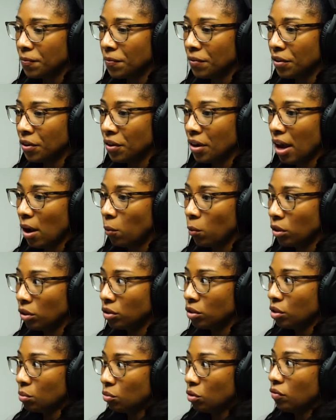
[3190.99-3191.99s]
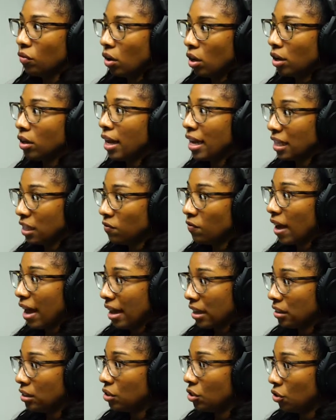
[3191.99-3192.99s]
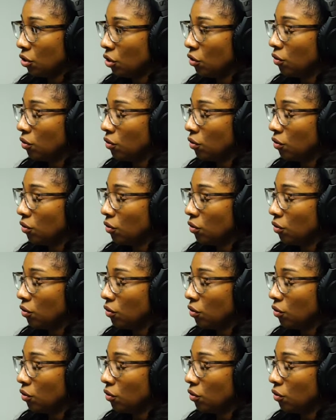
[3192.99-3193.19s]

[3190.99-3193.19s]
you're not willing to move on as fast,